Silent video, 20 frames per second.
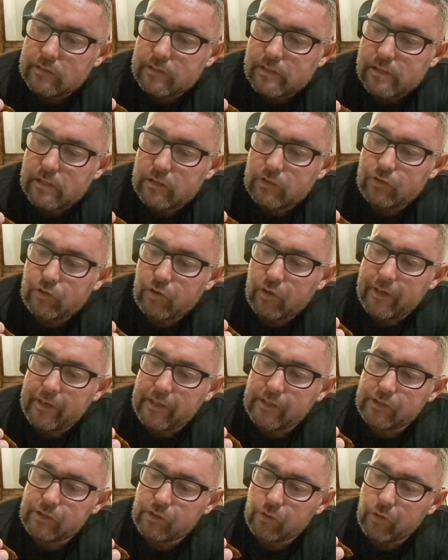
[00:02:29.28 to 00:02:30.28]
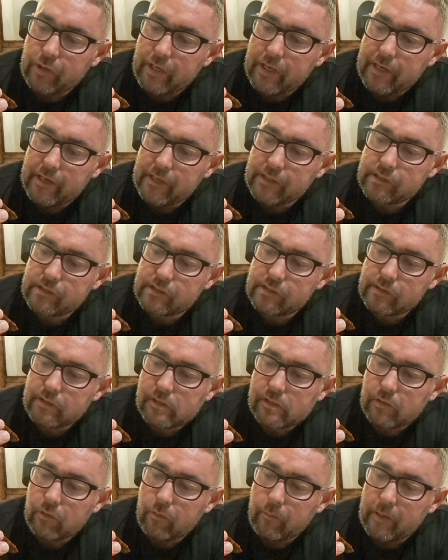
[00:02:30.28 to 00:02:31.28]
I'll try and show you this.
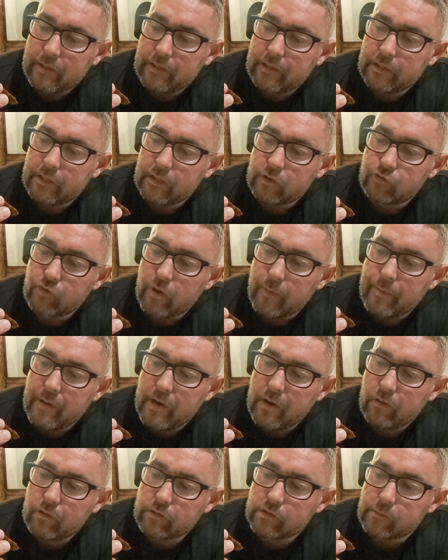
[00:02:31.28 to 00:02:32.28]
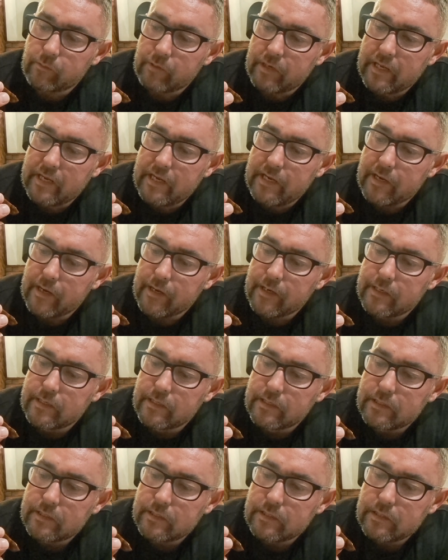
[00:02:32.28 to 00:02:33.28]
I don't want it to drip out because I want to eat it.
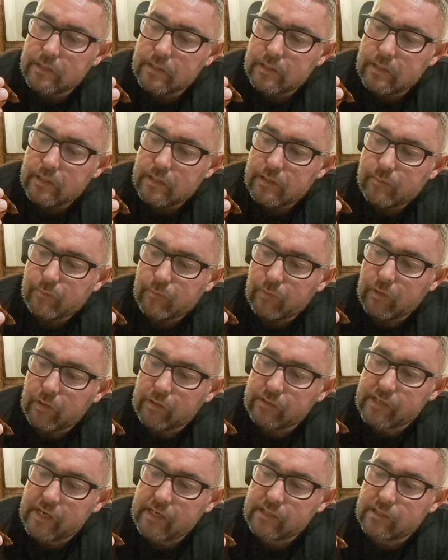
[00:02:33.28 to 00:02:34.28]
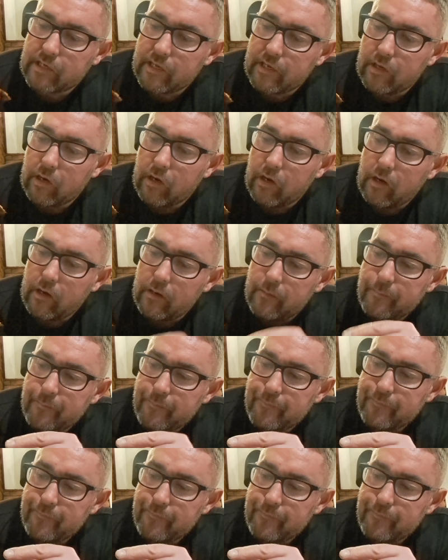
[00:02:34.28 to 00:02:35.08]
But it's actually got,